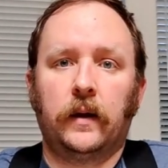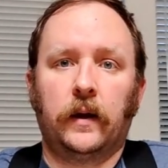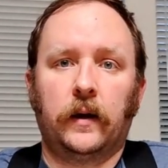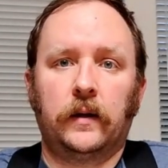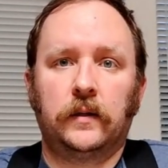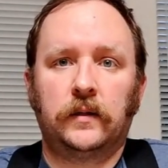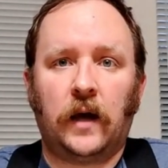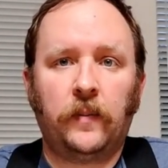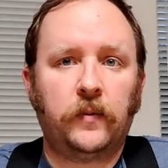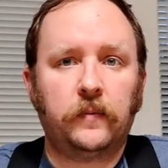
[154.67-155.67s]

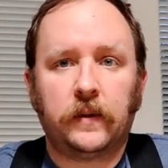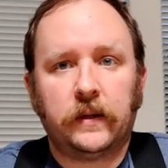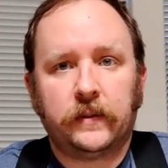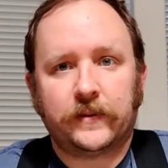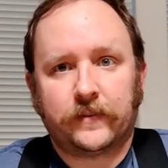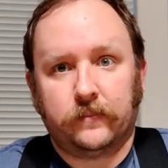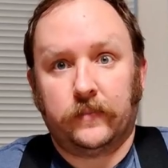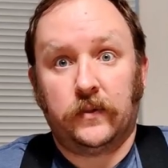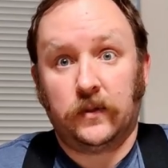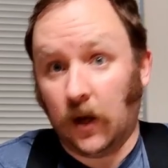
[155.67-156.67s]
doppel means
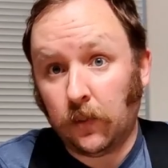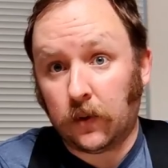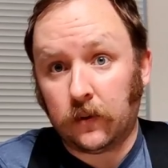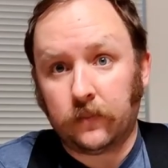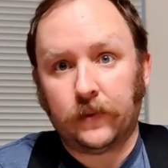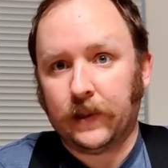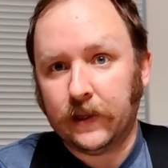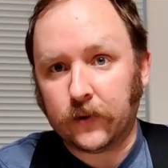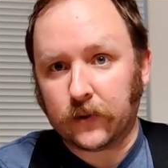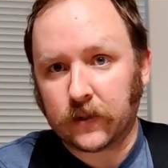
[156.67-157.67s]
double,
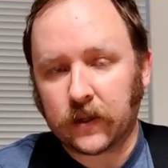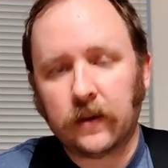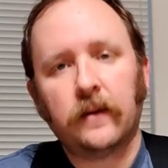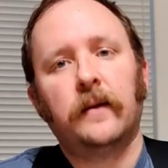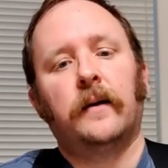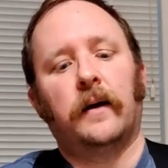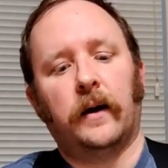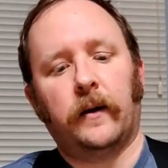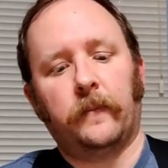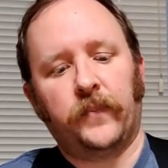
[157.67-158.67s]
literally.
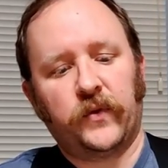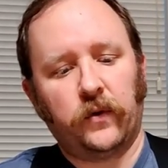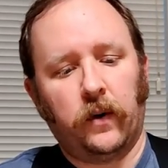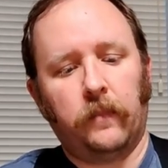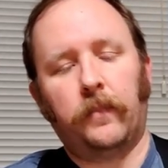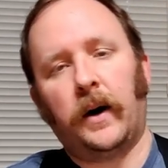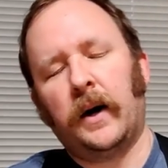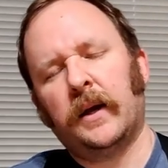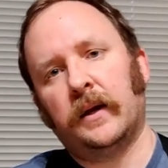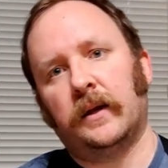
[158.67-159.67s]
So a
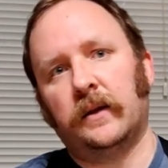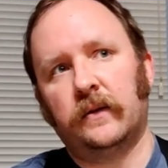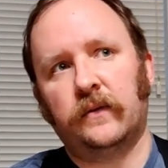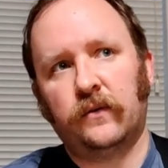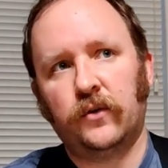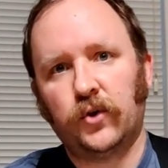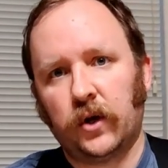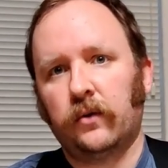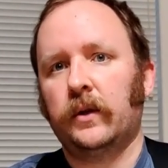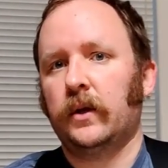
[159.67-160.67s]
bock is
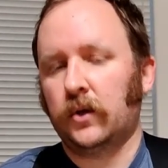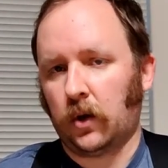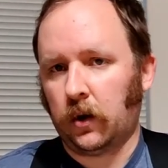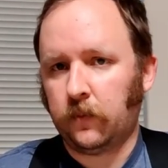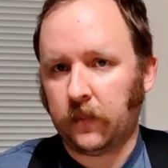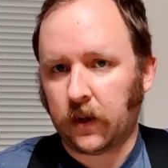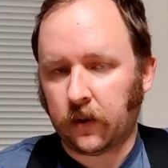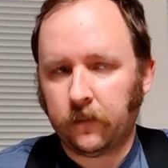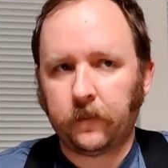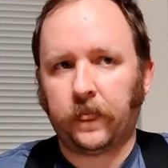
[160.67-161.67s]
generally a dark
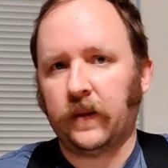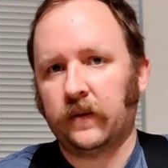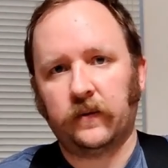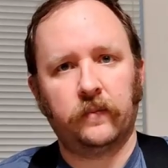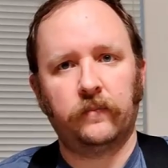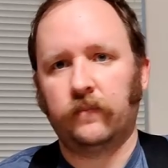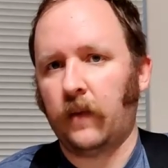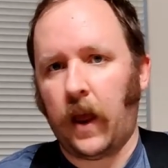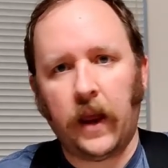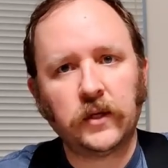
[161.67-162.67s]
beer. It's an
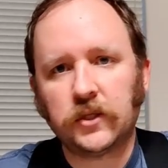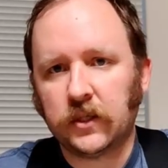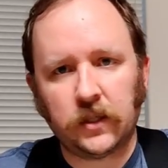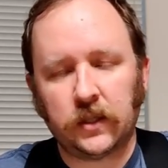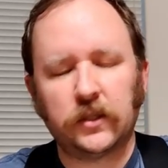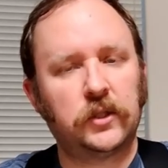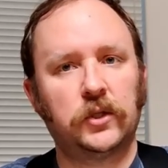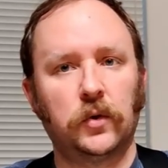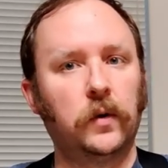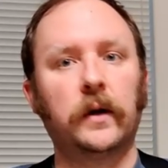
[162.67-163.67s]
ancient
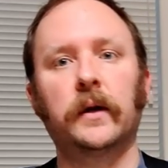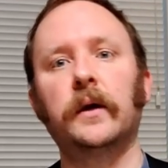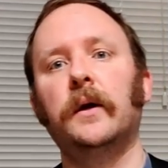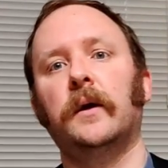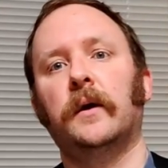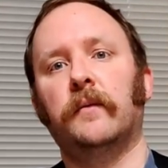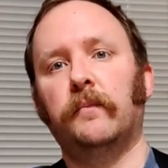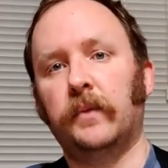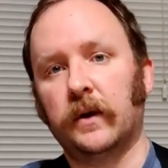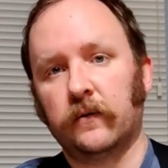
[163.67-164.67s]
historic
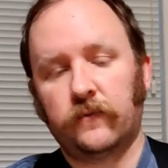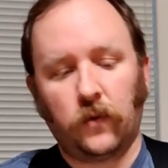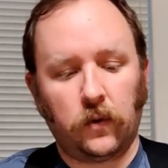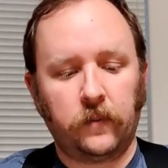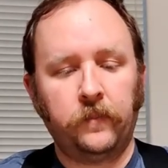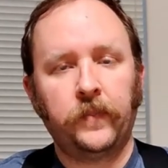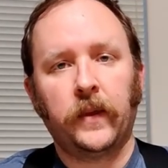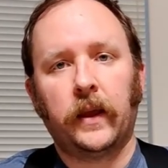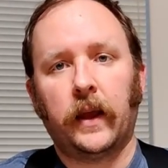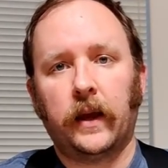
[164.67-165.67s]
beer form,
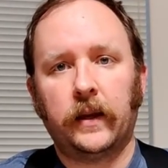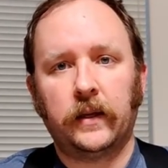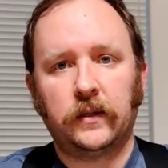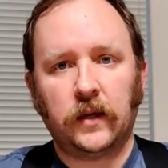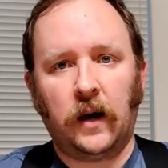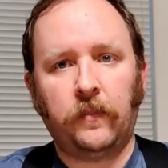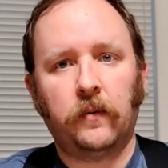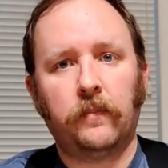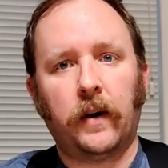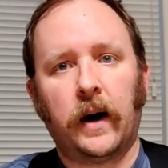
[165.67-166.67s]
and a
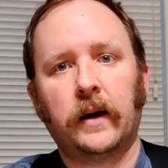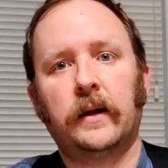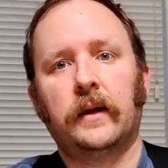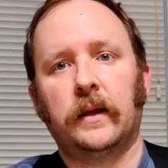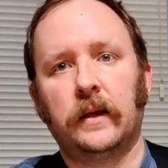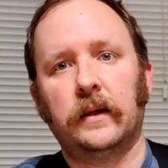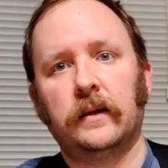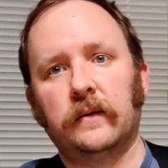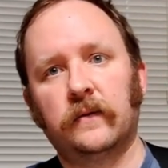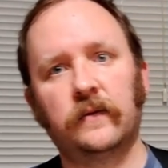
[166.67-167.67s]
Dopplebock
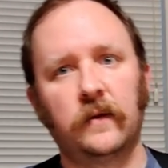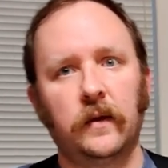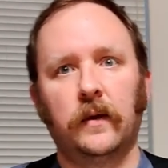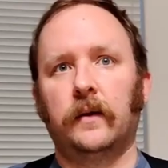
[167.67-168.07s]
is